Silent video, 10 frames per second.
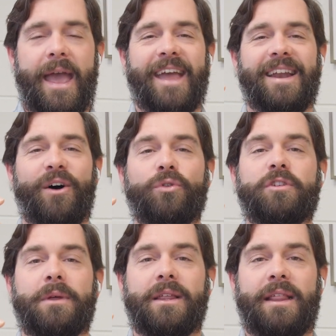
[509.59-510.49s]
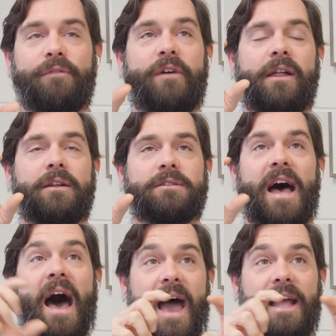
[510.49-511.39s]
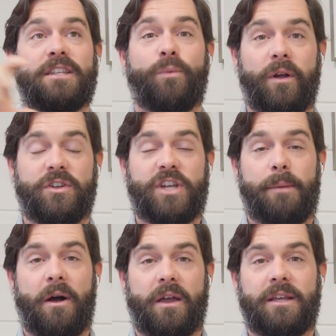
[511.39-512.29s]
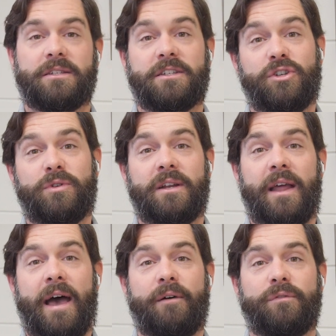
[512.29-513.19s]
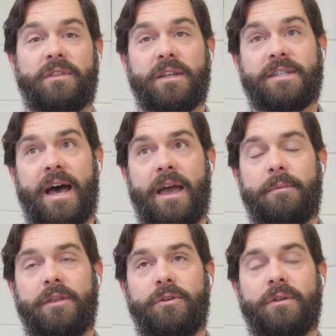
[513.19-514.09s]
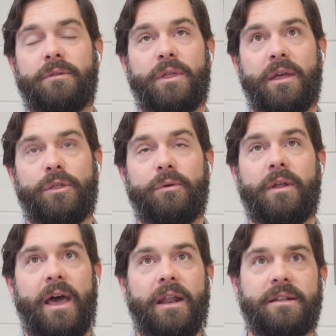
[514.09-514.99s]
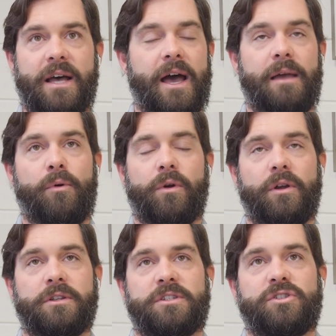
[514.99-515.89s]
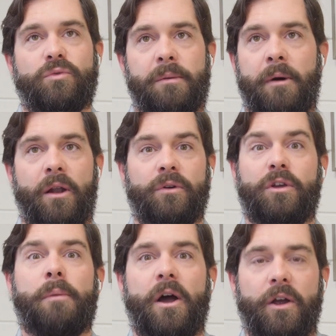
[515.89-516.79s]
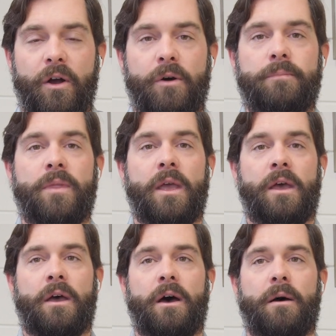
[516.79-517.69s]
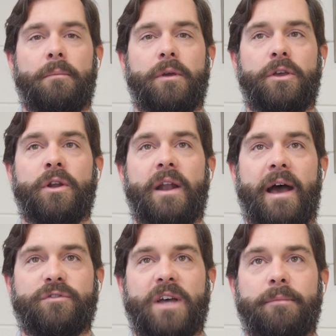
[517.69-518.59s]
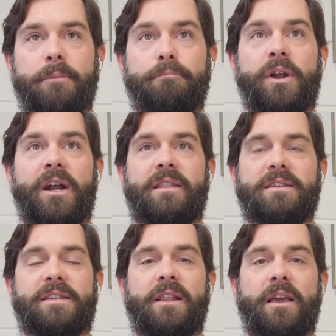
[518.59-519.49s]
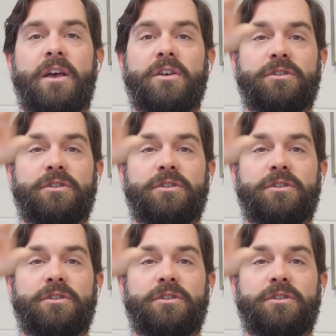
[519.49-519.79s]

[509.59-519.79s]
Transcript: And ultimately that valance hides where the shade pocket is because you didn't have the time and you didn't think through it ahead of time, or it's just a remodel or you bought your home. You didn't have time to put it in the ceiling.